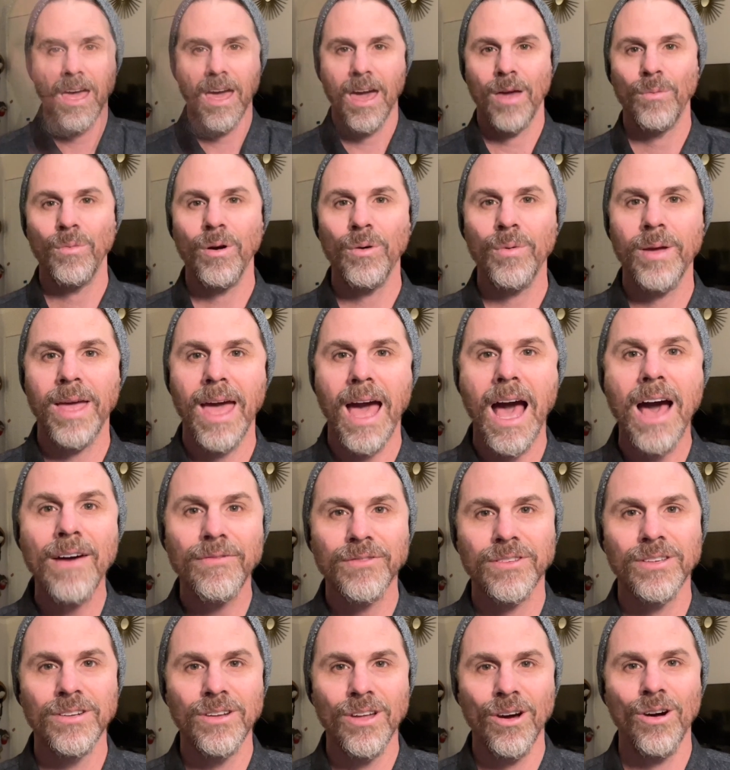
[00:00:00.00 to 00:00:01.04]
And what we have
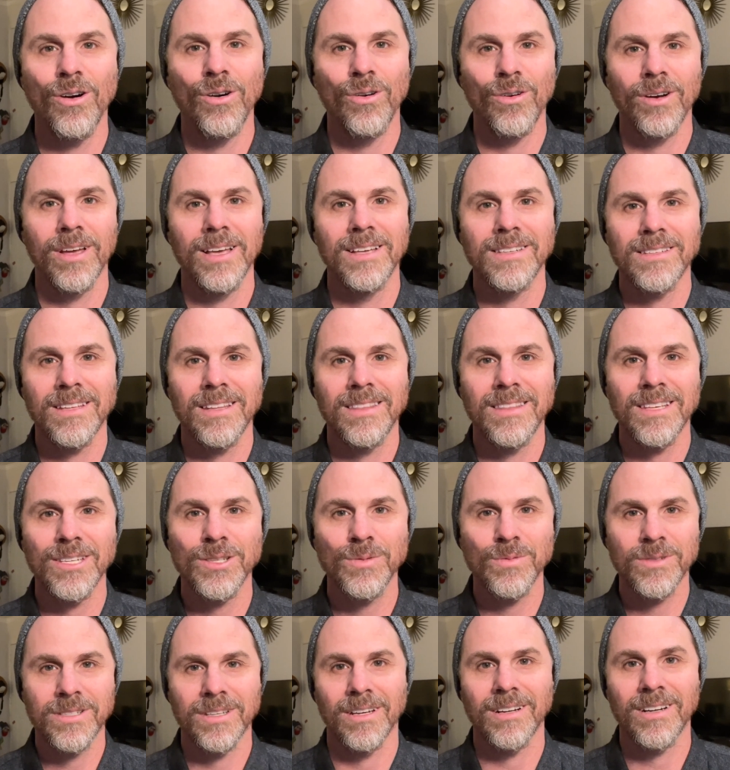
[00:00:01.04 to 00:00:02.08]
to know is that
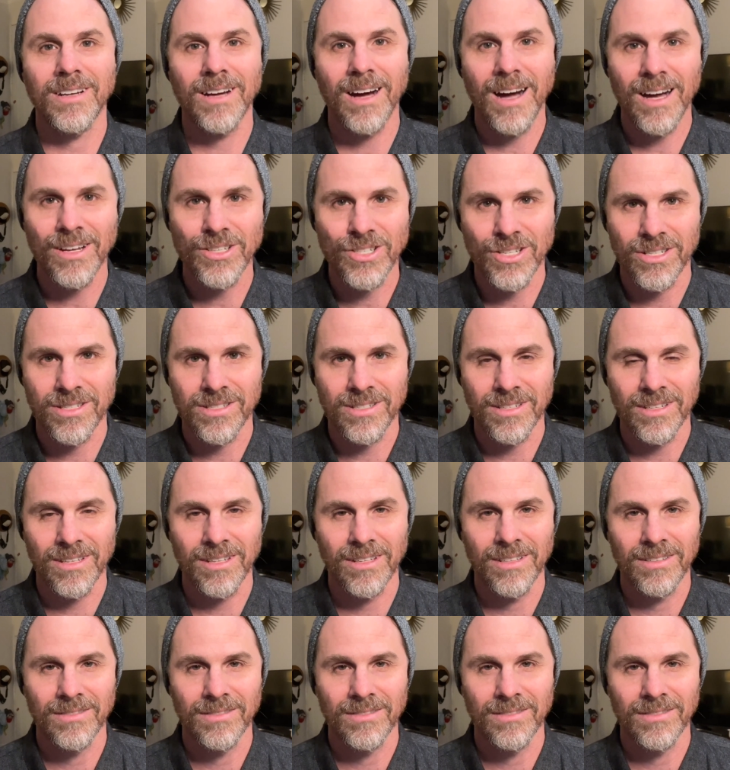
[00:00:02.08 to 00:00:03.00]
this was done consciously.